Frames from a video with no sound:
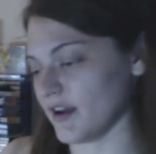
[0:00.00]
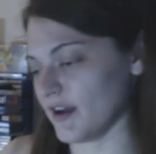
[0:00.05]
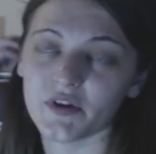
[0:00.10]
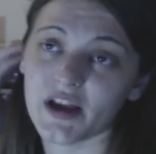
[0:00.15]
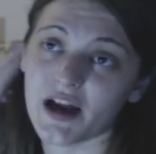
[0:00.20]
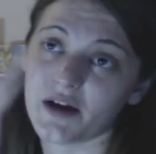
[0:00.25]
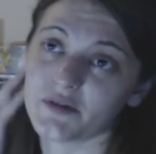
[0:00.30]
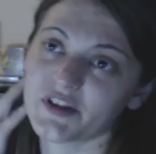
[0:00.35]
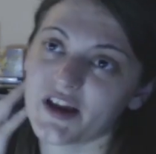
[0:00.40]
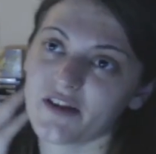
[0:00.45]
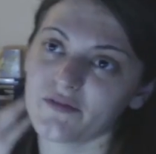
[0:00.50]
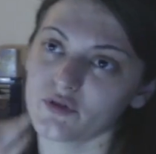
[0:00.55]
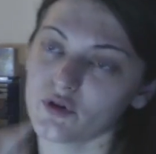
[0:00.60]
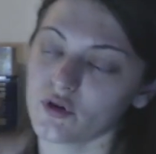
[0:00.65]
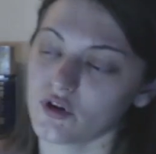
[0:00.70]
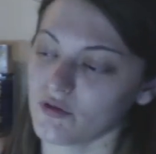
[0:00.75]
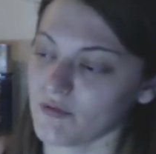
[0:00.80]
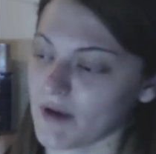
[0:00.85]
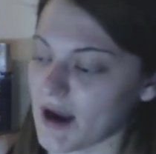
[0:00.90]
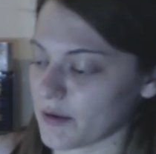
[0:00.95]
But yeah, I was having a
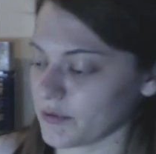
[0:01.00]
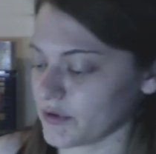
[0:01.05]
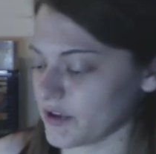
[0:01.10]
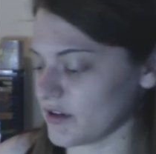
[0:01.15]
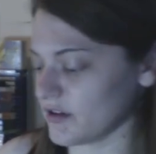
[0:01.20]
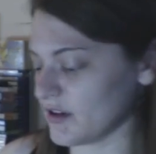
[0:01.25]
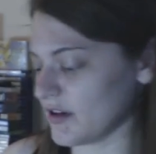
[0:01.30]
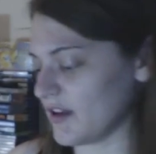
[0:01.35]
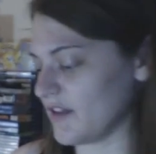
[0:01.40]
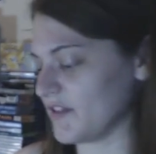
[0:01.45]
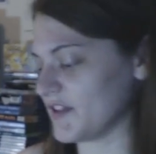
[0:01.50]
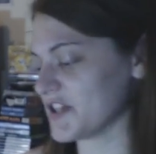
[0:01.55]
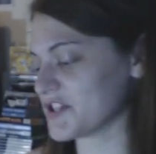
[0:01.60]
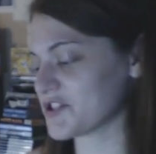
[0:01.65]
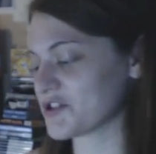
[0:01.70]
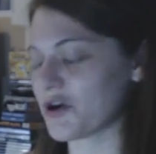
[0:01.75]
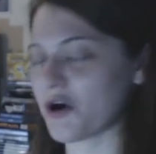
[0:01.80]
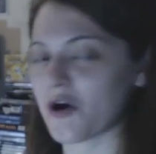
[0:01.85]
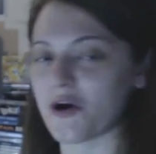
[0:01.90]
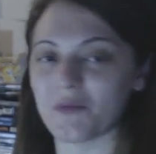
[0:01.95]
look around and
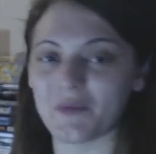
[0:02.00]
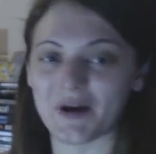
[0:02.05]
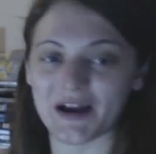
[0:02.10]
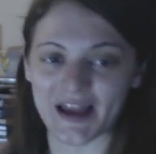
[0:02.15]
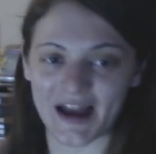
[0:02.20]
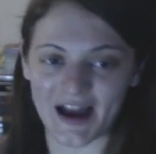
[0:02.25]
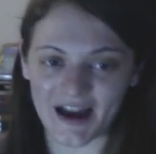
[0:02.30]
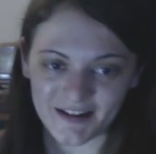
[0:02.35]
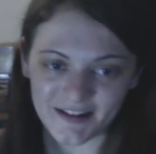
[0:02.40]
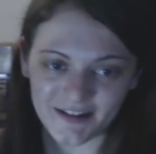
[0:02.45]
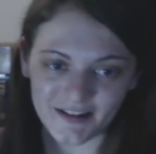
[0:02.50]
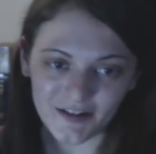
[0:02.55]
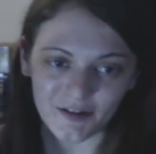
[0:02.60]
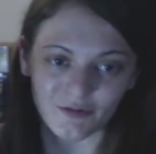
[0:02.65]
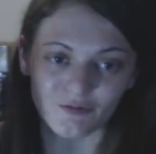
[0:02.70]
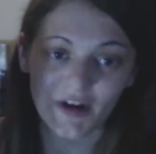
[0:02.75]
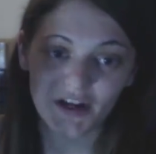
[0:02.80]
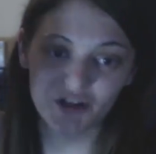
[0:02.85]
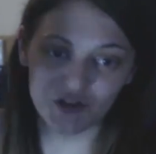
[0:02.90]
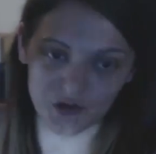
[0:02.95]
this caught my eye,
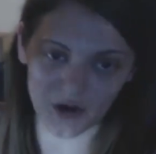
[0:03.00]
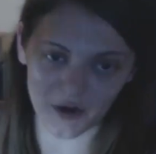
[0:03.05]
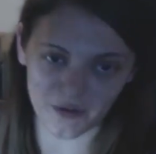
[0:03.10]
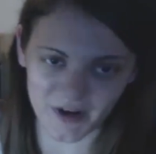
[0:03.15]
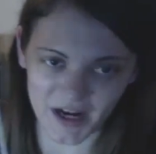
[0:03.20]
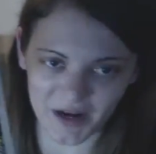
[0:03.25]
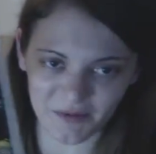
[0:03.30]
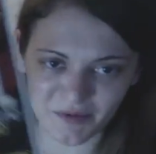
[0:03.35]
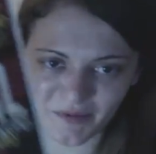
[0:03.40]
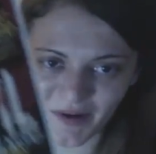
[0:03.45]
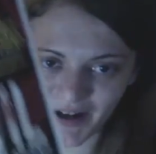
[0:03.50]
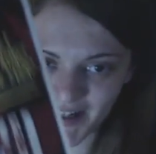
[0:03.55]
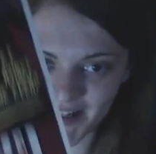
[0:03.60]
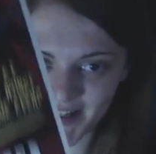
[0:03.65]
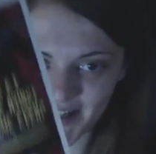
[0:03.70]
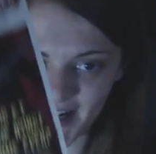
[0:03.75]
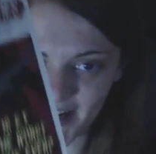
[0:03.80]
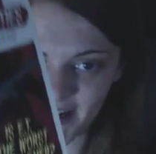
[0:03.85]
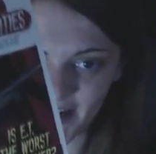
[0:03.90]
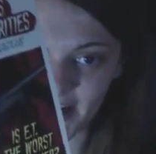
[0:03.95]
Retro Gamer
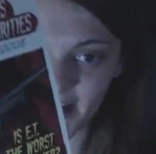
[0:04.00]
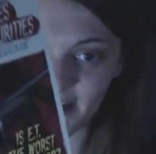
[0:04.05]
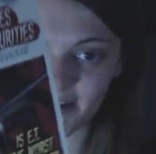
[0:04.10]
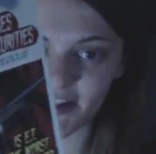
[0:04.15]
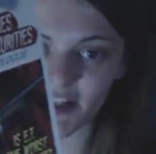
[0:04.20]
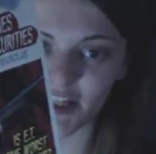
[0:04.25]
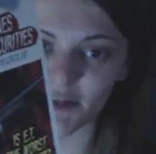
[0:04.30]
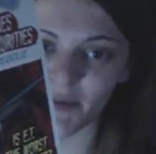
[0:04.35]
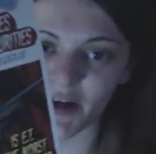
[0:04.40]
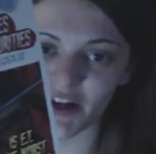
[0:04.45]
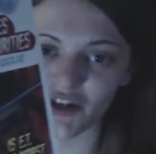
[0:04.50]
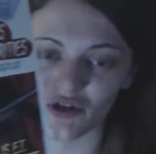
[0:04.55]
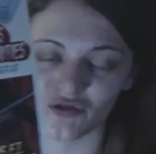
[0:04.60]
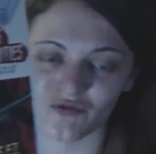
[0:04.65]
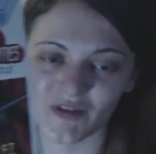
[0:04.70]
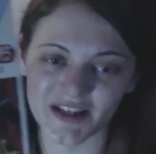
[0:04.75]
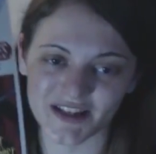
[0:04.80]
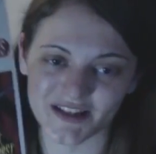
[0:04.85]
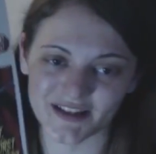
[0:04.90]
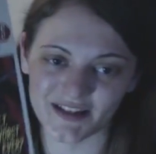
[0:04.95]
magazine, and it's a
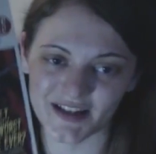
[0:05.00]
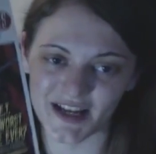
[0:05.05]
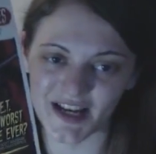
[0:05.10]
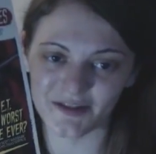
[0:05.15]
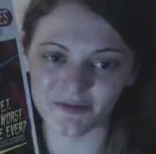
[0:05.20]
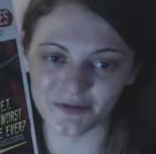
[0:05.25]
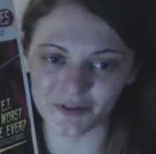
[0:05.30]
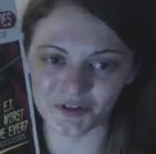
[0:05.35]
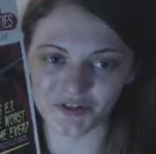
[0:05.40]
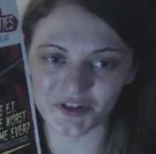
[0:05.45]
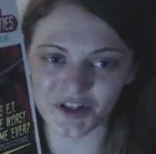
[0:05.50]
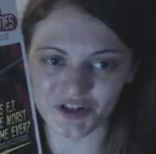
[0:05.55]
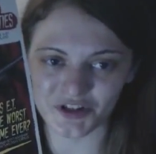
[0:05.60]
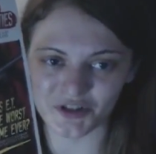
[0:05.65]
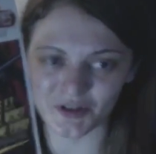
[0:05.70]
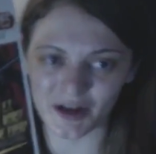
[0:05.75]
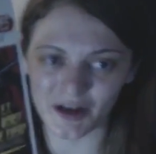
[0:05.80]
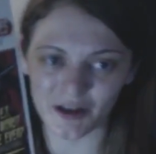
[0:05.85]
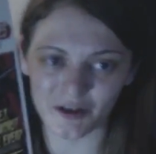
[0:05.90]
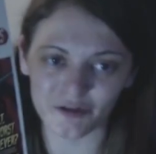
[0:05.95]
special Resident Evil
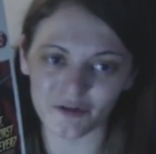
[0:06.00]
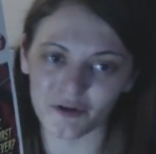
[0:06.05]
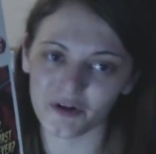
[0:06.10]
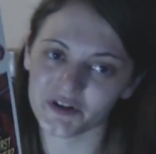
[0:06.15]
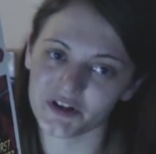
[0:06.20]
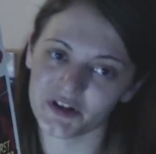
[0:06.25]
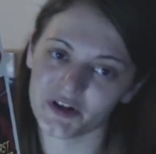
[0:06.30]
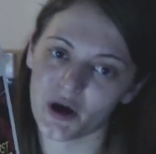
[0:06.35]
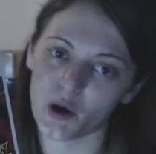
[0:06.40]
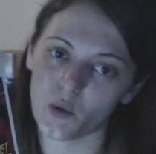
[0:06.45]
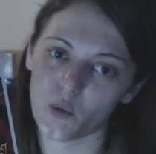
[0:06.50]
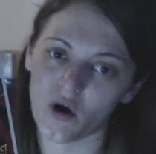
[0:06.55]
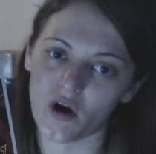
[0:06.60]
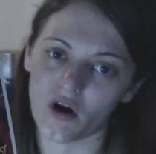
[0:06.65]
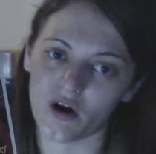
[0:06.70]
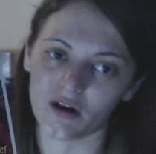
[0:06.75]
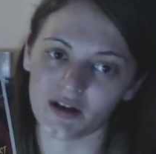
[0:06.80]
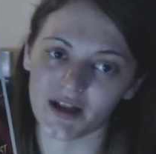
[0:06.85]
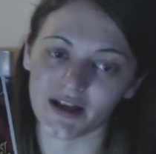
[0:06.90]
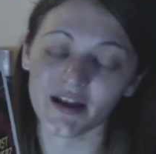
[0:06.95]
edition, and I thought, you know
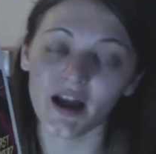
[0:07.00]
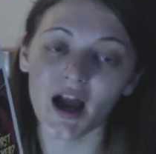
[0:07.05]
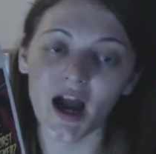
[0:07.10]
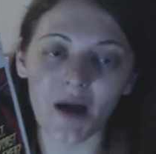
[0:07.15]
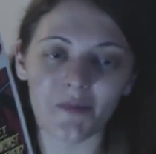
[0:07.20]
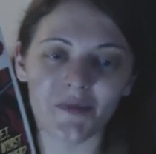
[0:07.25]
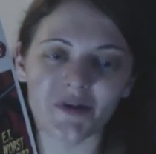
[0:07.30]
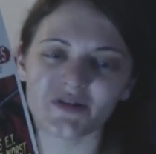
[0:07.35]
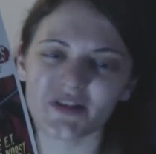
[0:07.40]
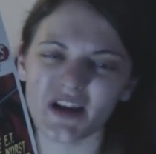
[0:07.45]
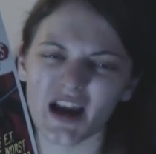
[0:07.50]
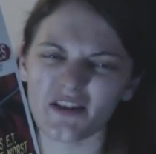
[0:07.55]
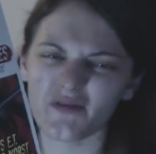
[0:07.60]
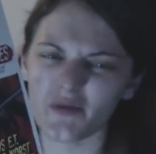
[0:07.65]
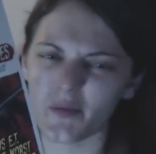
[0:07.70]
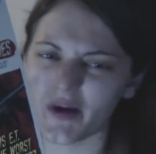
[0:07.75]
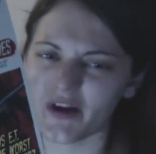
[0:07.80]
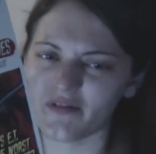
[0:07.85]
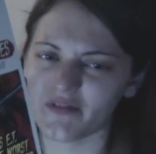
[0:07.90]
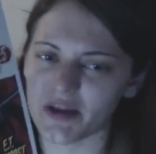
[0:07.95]
what, like, I mean, it's kind
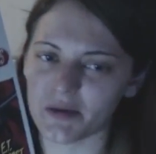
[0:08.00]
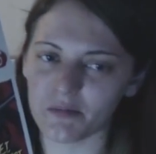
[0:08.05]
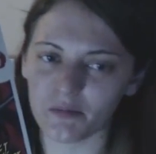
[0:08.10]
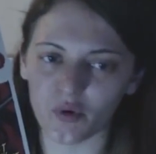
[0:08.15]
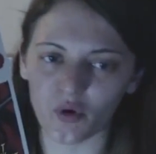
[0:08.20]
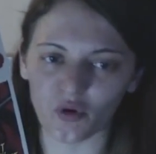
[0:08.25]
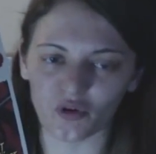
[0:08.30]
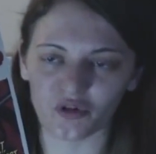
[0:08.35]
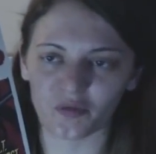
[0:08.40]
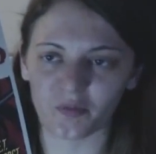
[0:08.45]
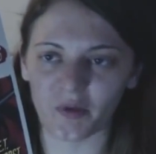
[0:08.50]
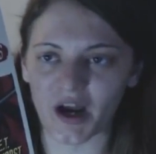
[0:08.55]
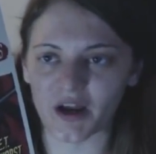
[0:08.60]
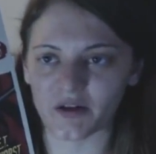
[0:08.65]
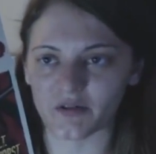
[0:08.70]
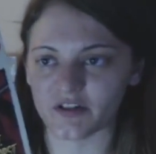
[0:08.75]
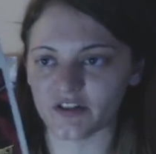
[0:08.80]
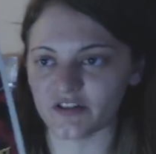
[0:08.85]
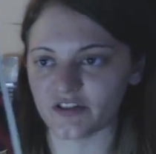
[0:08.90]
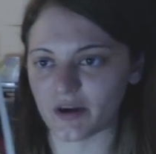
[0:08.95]
of a bit of an impulse
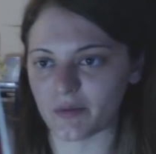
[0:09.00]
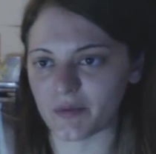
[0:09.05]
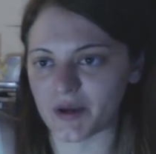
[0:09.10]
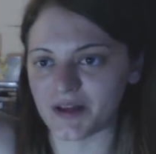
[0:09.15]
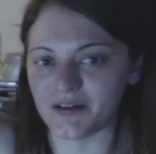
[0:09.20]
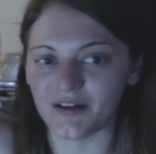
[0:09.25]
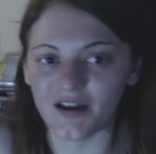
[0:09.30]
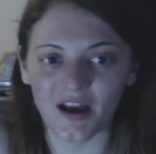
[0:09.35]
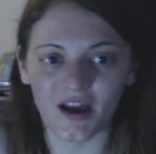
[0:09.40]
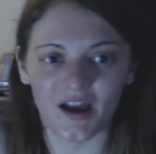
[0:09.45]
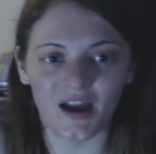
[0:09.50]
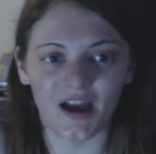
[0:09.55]
buy, because I mean,